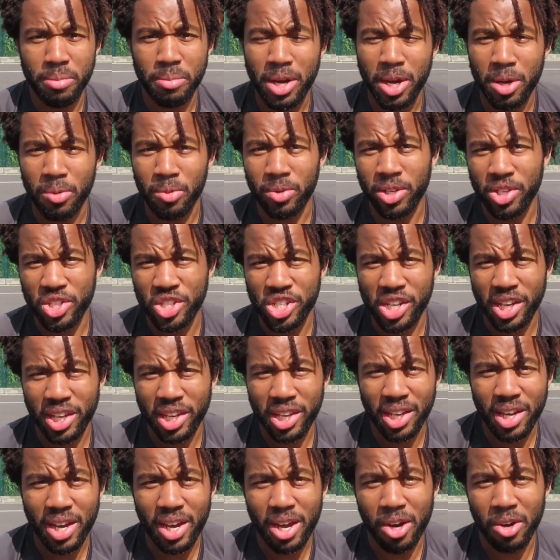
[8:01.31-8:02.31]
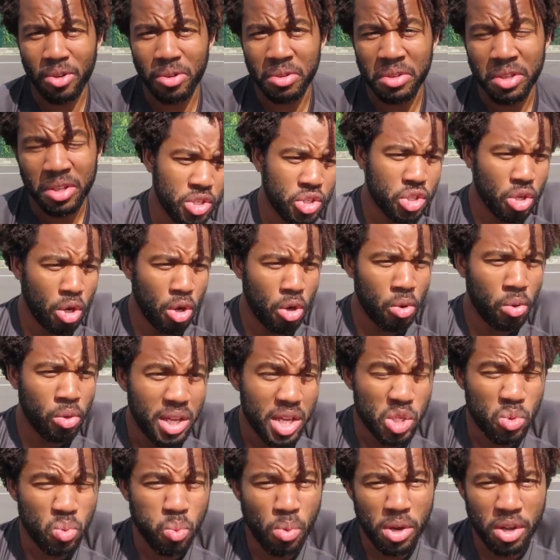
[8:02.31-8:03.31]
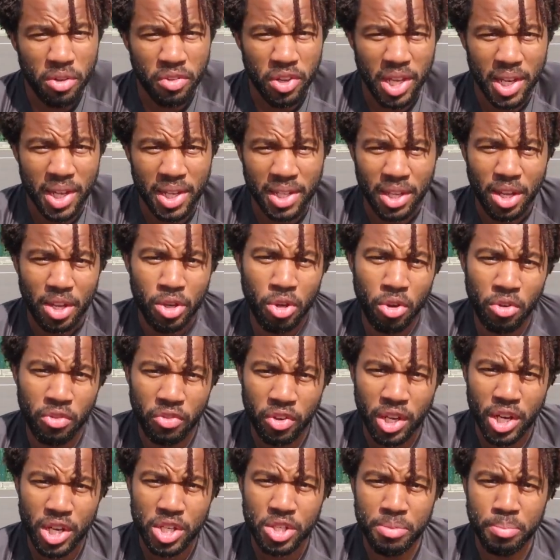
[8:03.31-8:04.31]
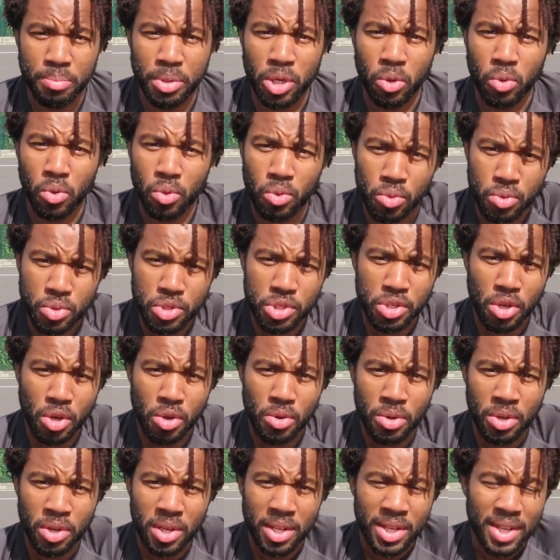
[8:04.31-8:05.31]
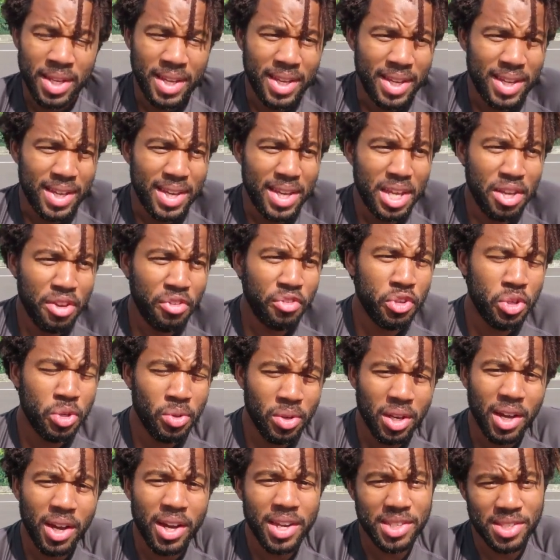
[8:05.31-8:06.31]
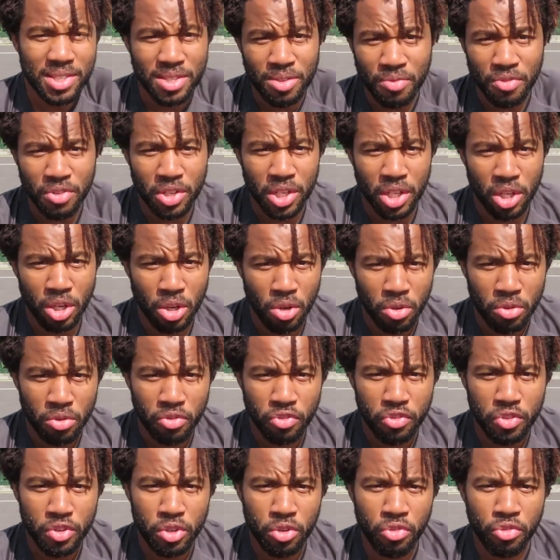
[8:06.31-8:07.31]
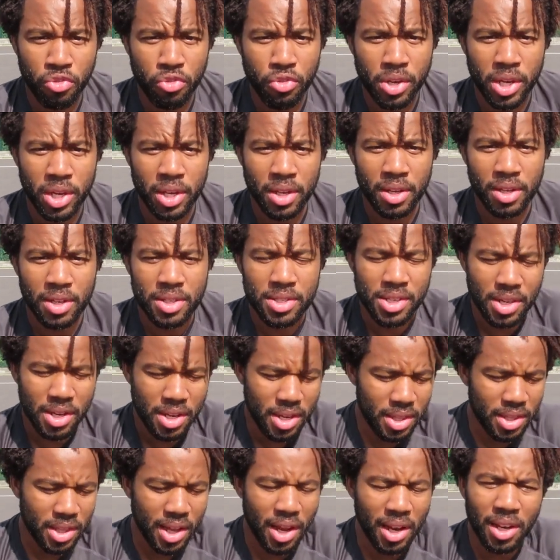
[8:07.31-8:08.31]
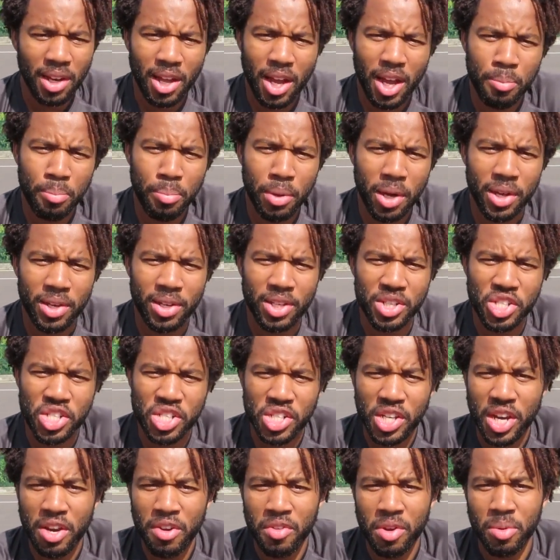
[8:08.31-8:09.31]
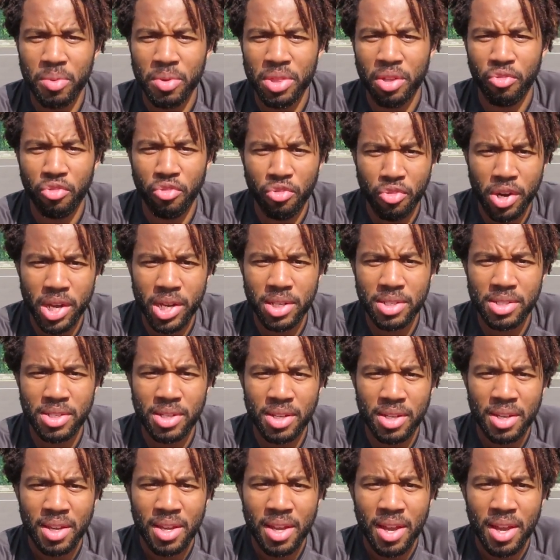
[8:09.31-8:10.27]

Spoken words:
You might want to check it out. So it's worth hitting that notification bell. Also, if you liked the video, feel free to hit that like button and share it with a friend.